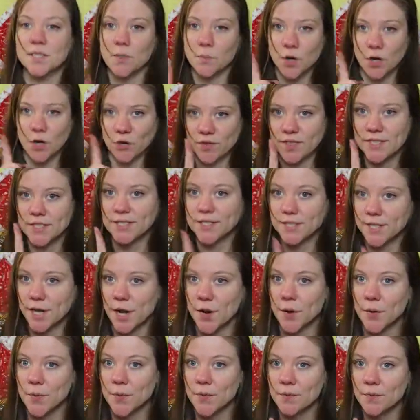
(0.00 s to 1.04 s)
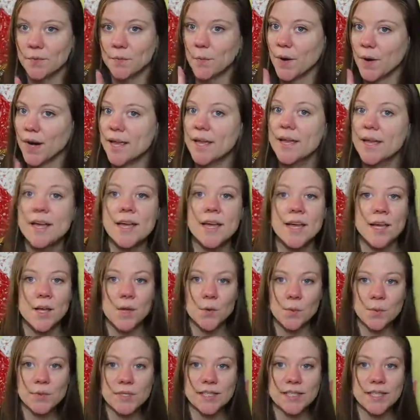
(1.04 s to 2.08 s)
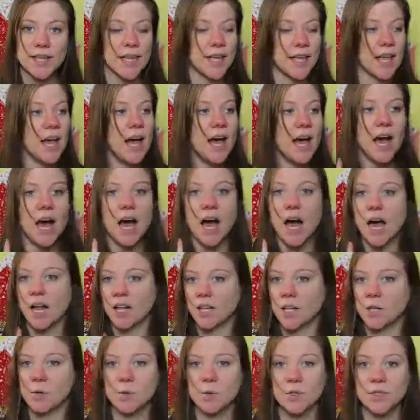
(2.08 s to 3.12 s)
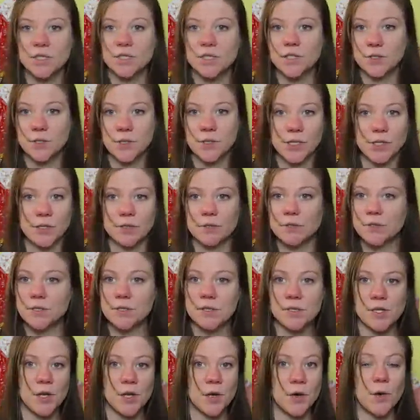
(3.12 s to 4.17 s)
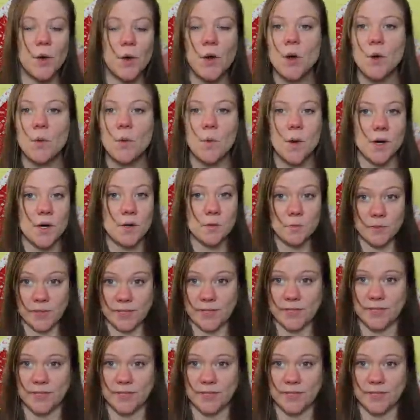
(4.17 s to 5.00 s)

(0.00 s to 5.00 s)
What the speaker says: the perfect snow, right? It was like Hollywood Studios snow where it was